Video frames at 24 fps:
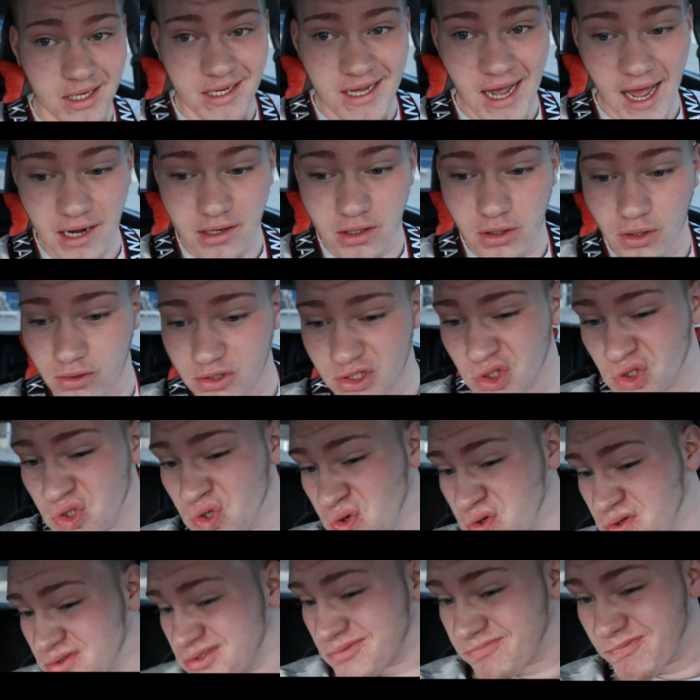Gotta go to
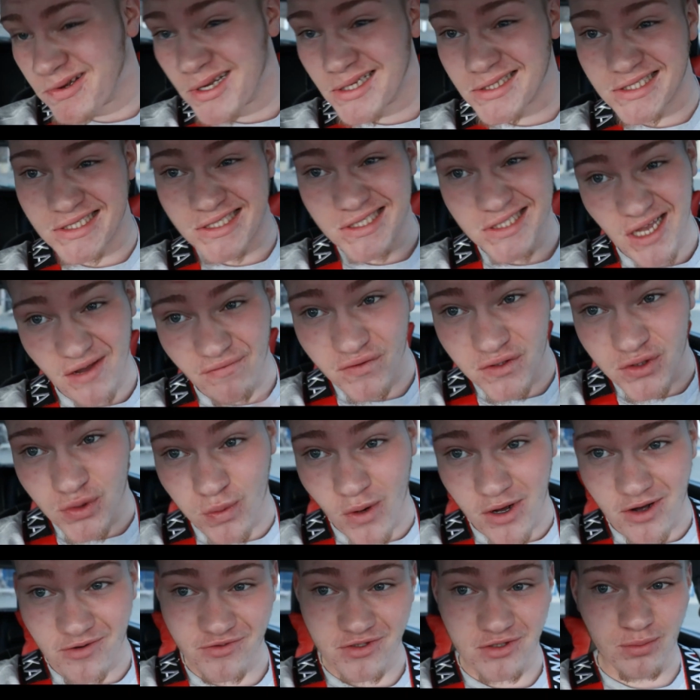school. It's about
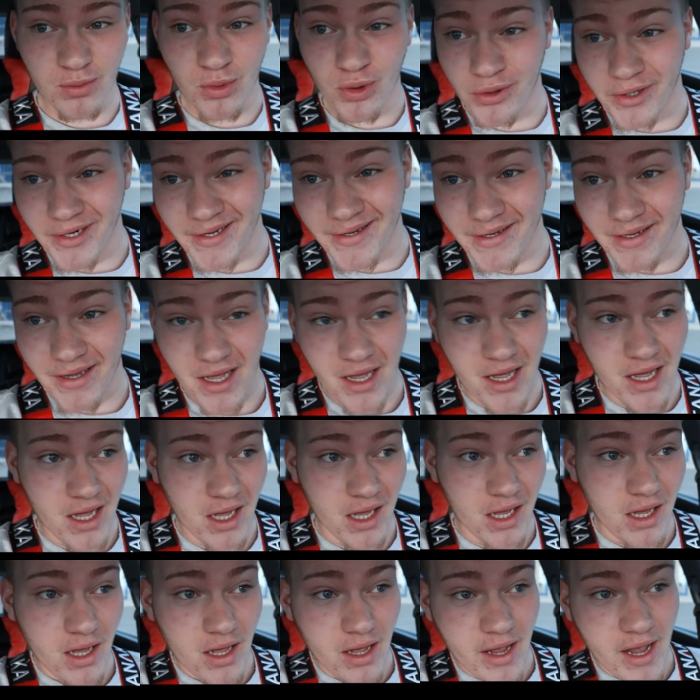7:12 in the morning,
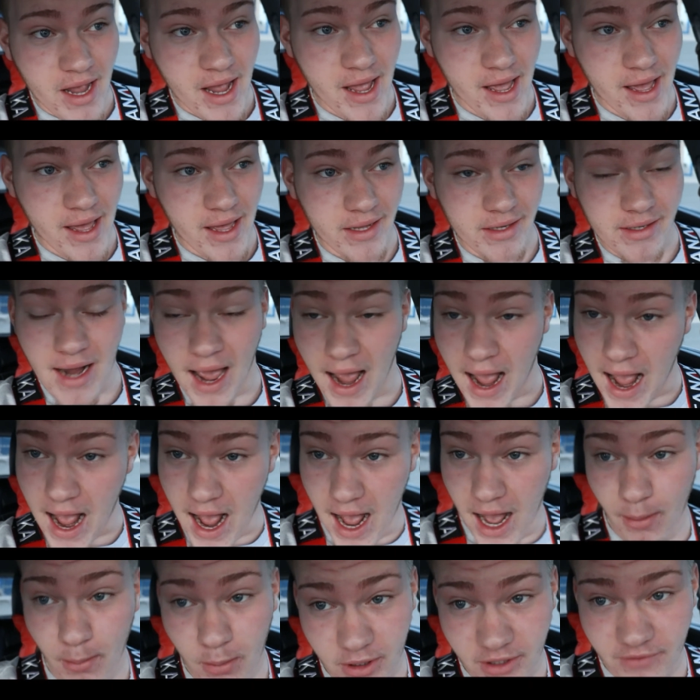and
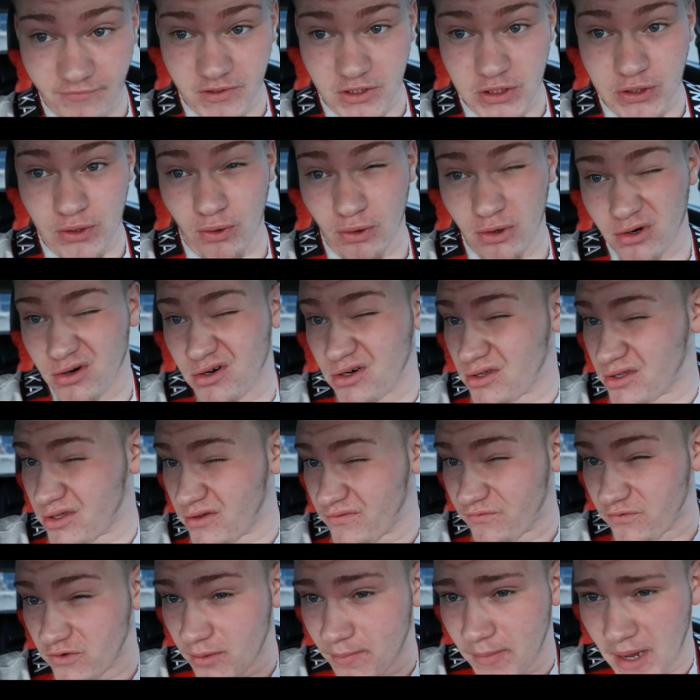I'm leaving school
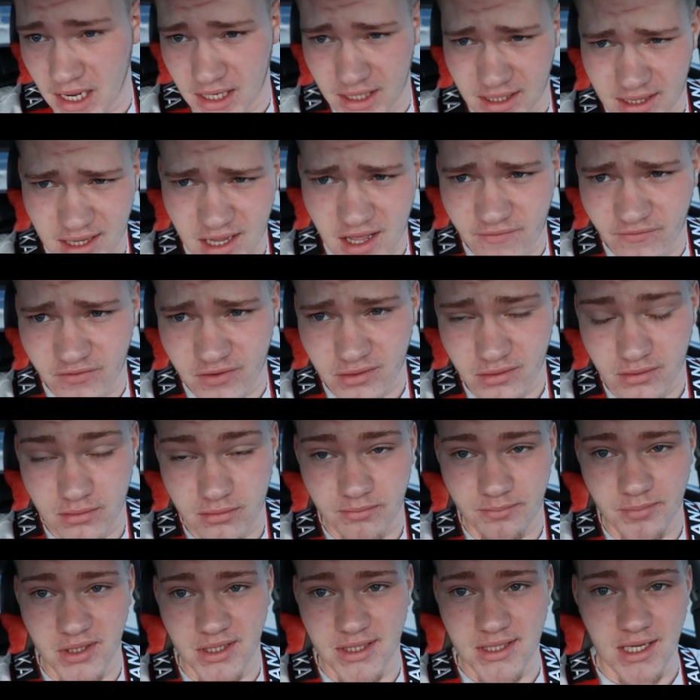early for about 11
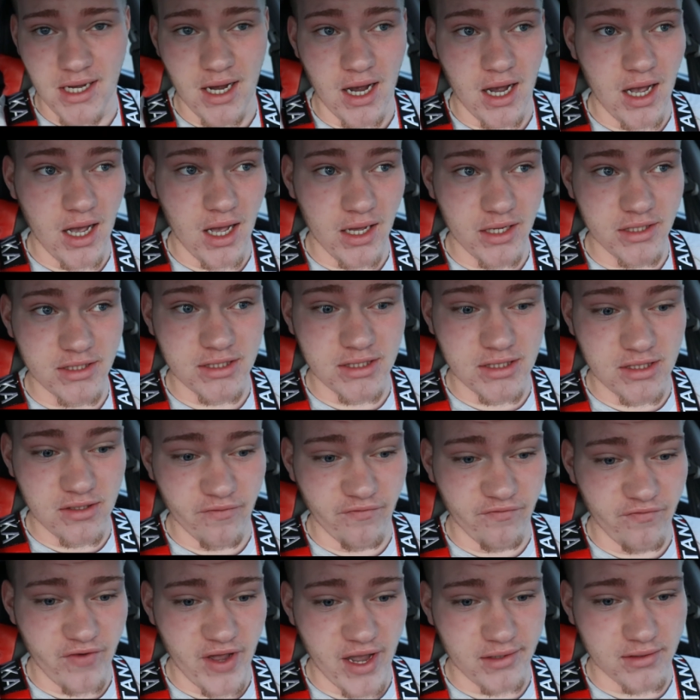because the
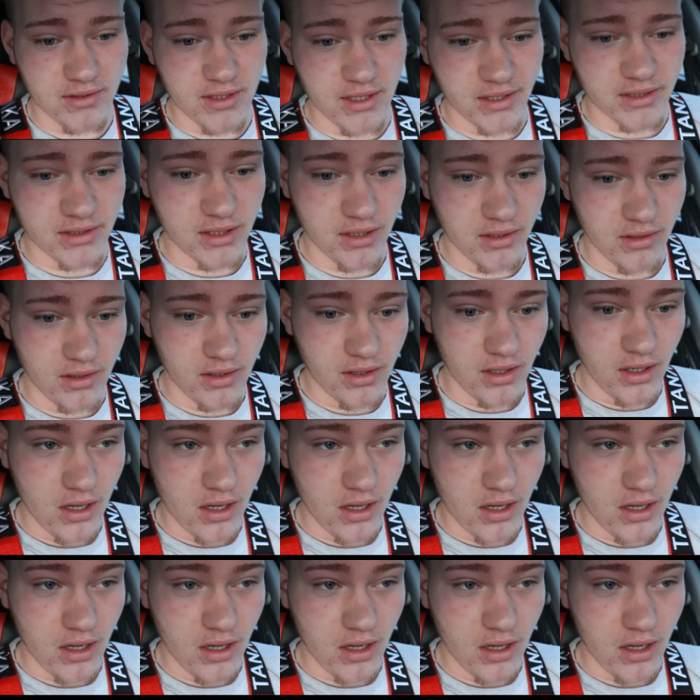fact is,